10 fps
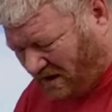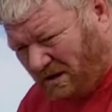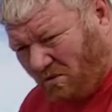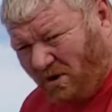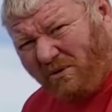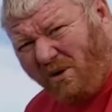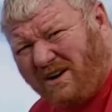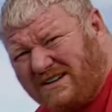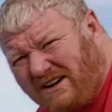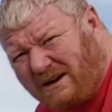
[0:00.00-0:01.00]
What I want
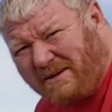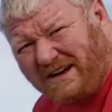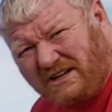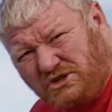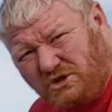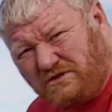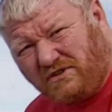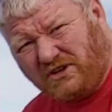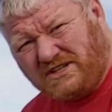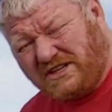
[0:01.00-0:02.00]
to talk about is
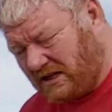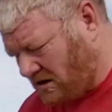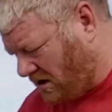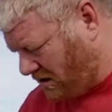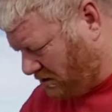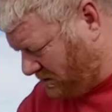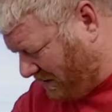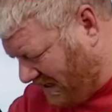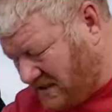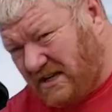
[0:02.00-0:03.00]
usefulness in the cargo
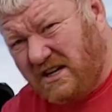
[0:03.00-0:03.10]
space.